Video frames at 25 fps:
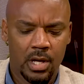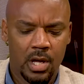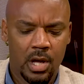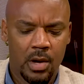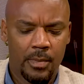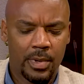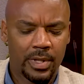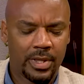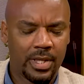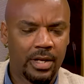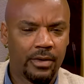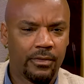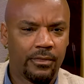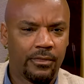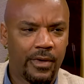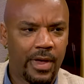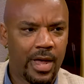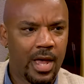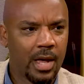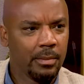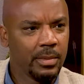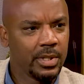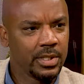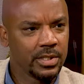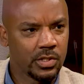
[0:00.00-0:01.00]
but then
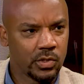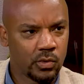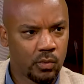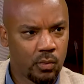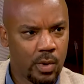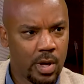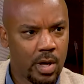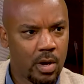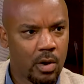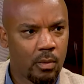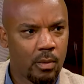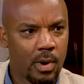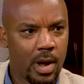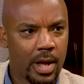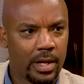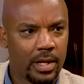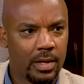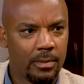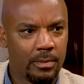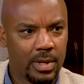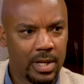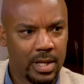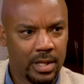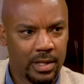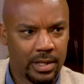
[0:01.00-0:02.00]
families as well, right, can
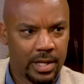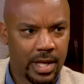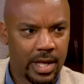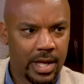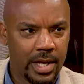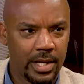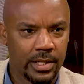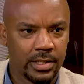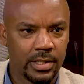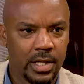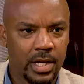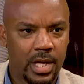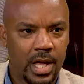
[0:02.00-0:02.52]
be engaged